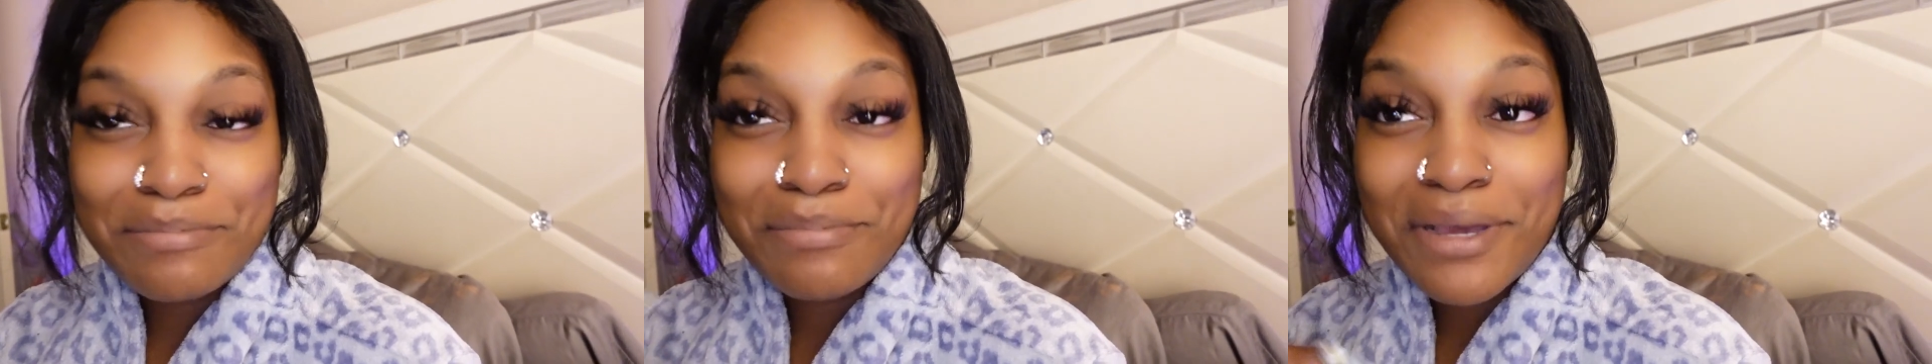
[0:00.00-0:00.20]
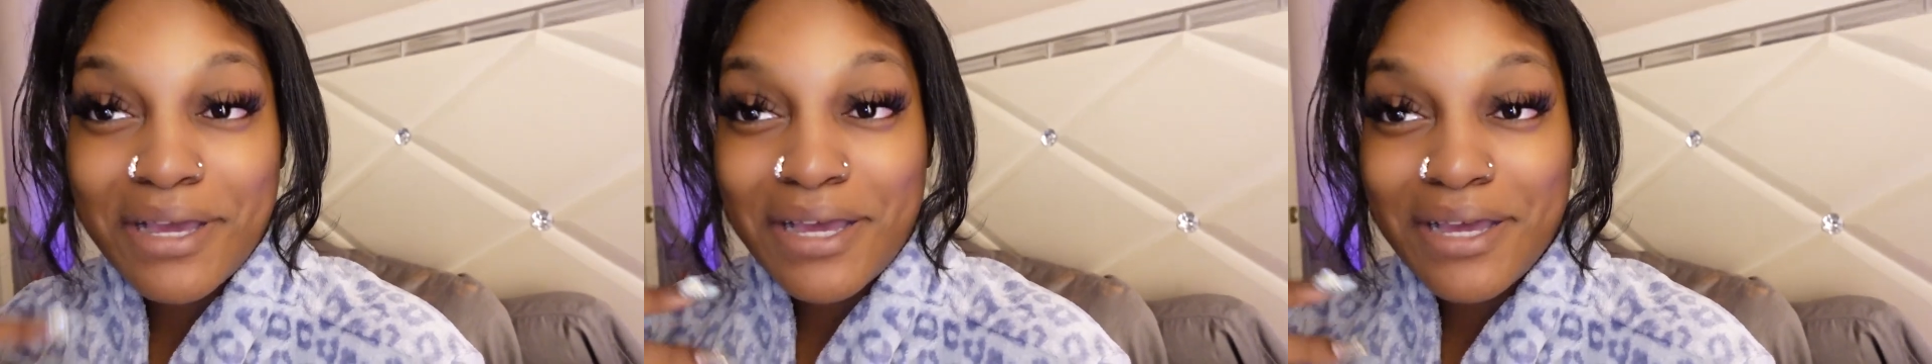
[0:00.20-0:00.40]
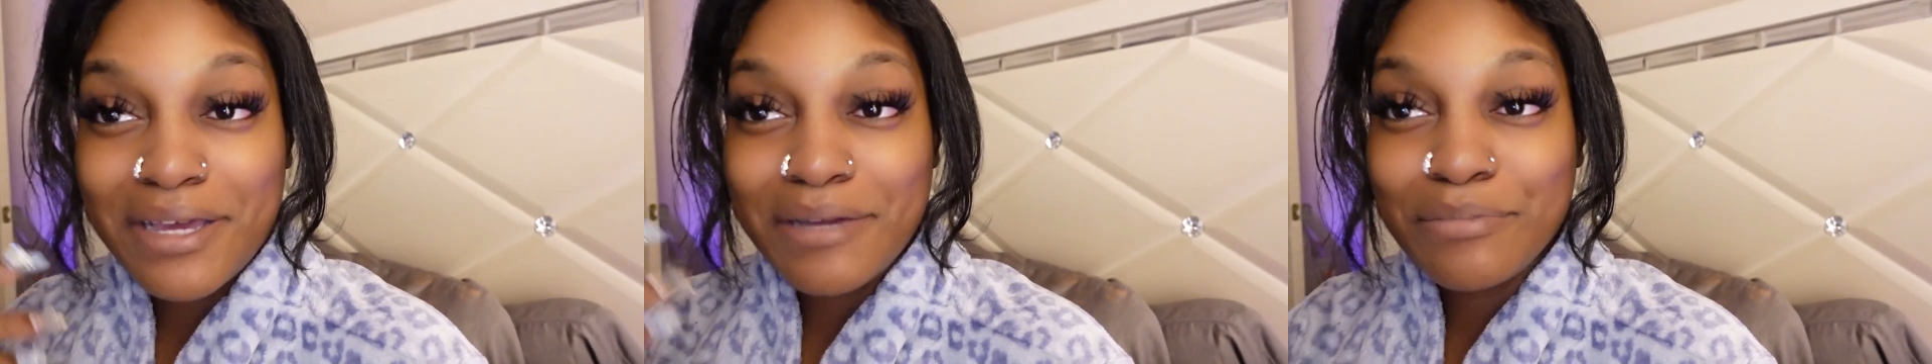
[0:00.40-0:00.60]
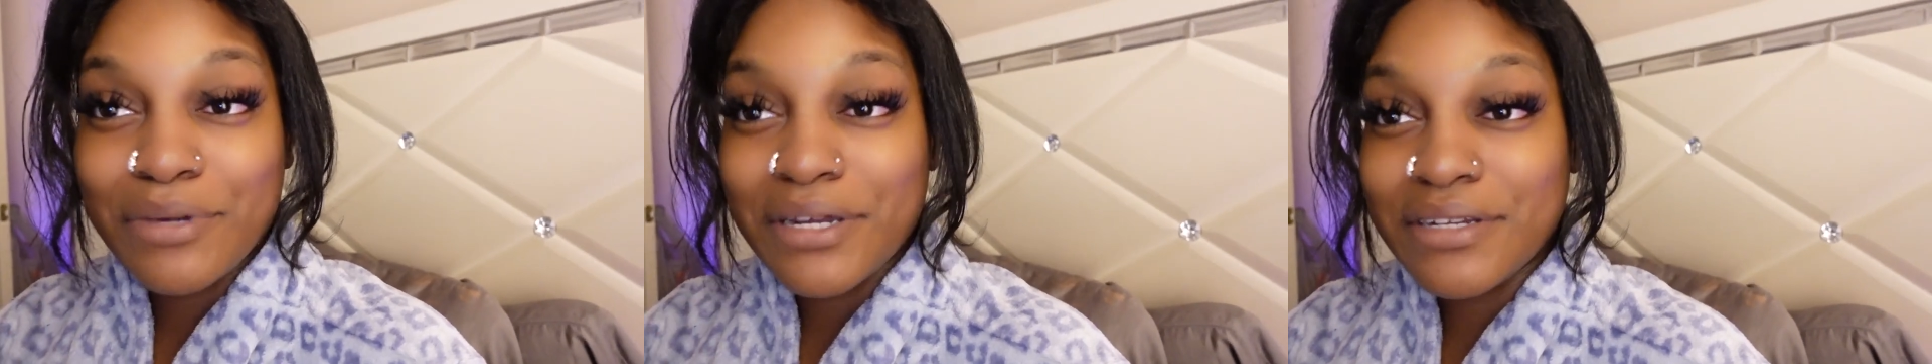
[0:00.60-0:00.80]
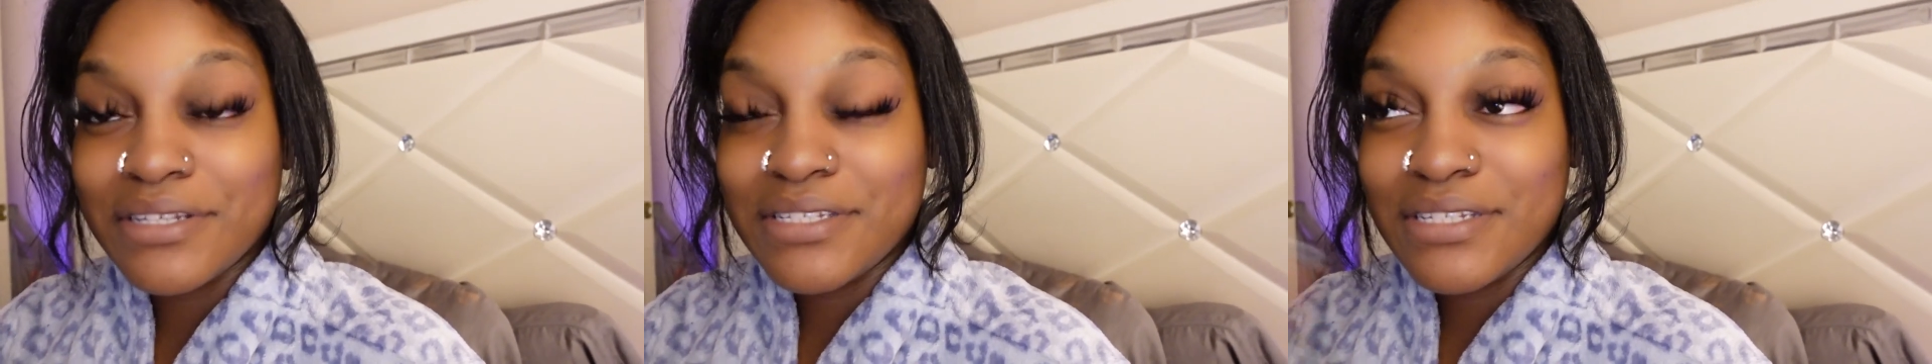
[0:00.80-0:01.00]
my
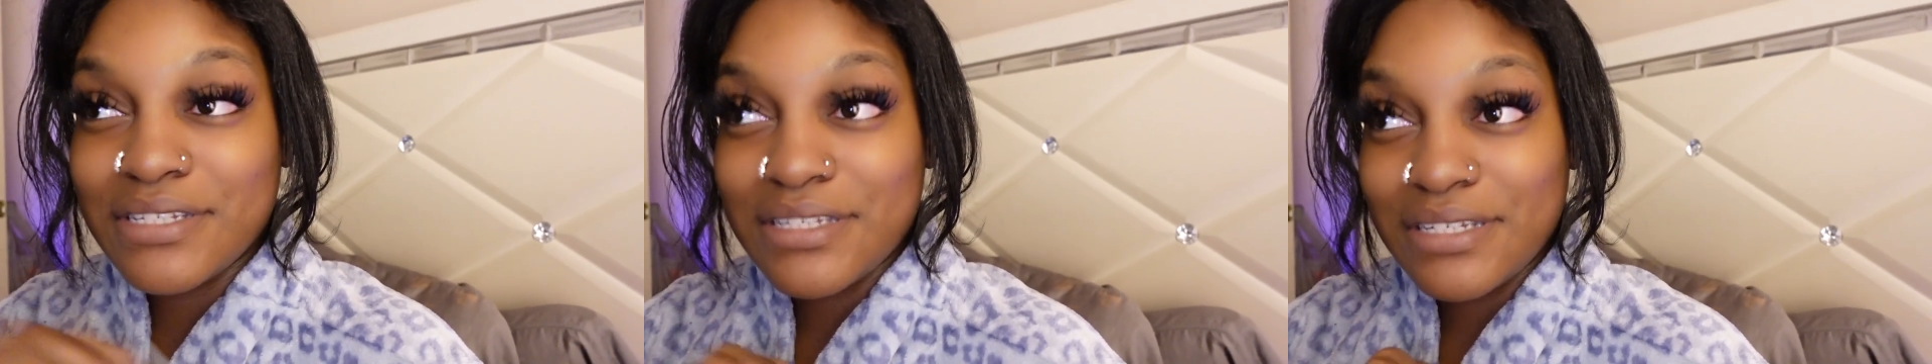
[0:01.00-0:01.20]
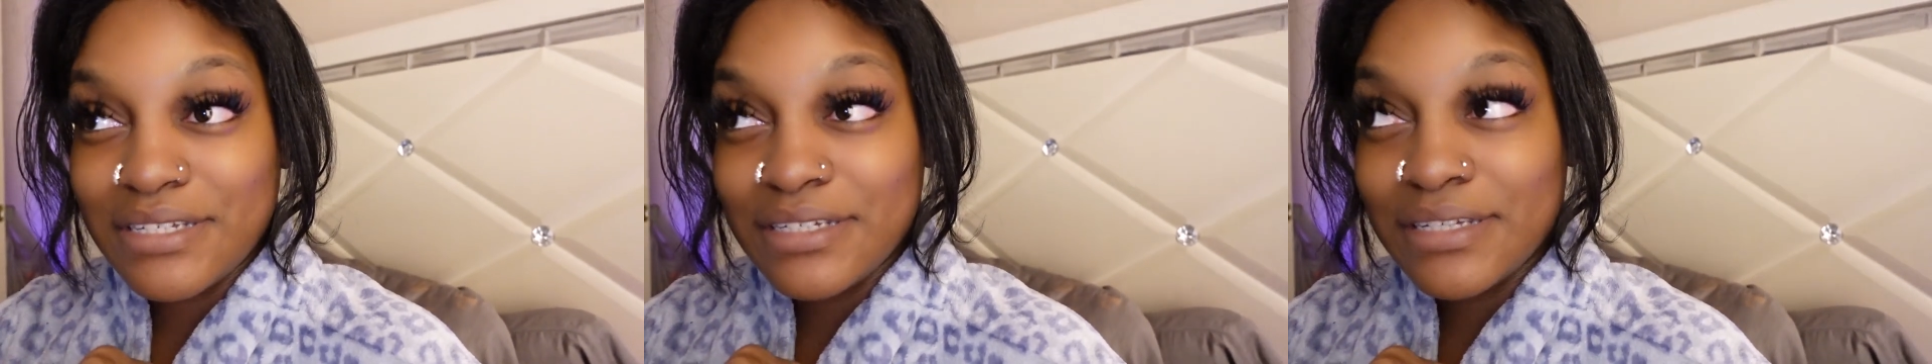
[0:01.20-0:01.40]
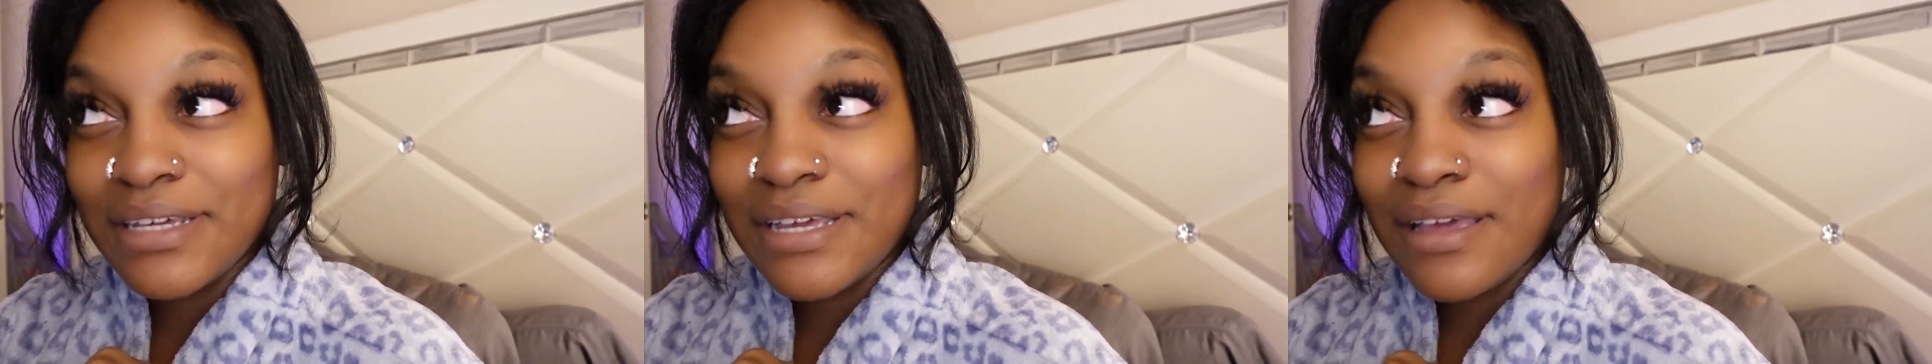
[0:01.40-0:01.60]
pregnancy tea,